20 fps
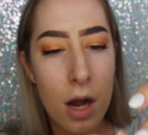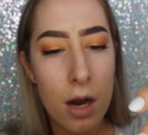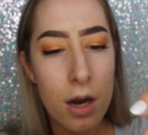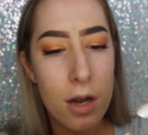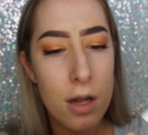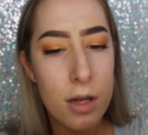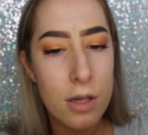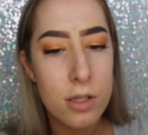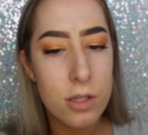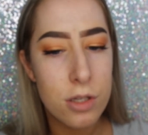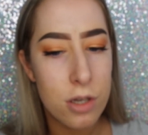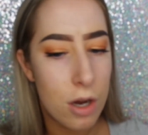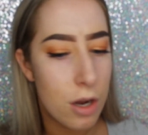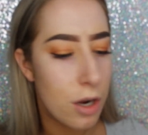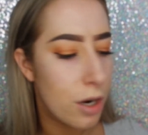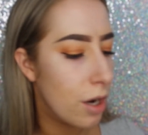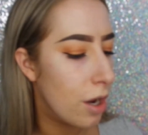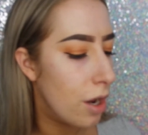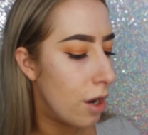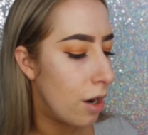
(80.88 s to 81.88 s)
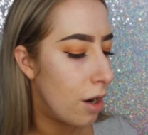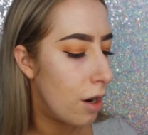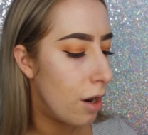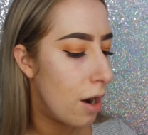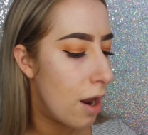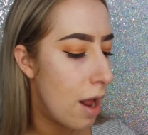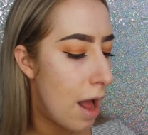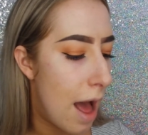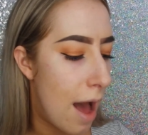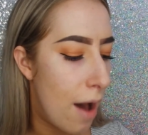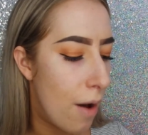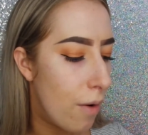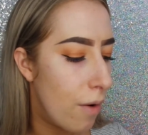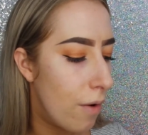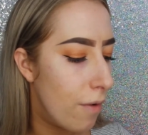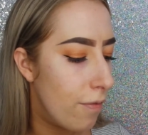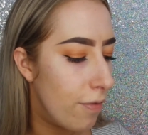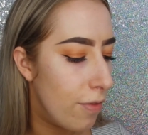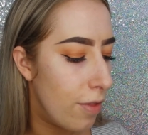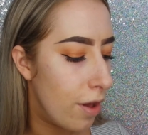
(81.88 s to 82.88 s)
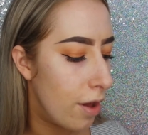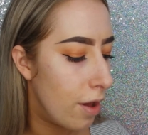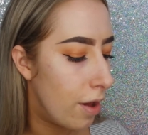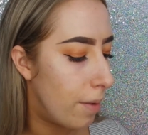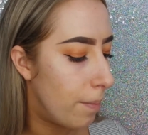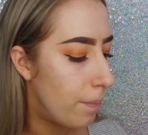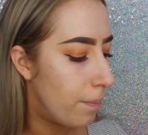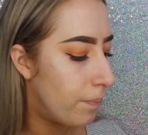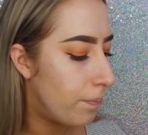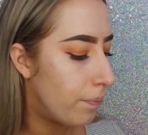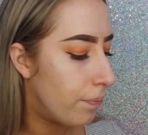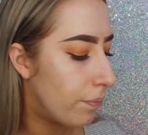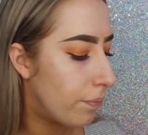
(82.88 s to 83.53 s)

Kind of looks darker out of the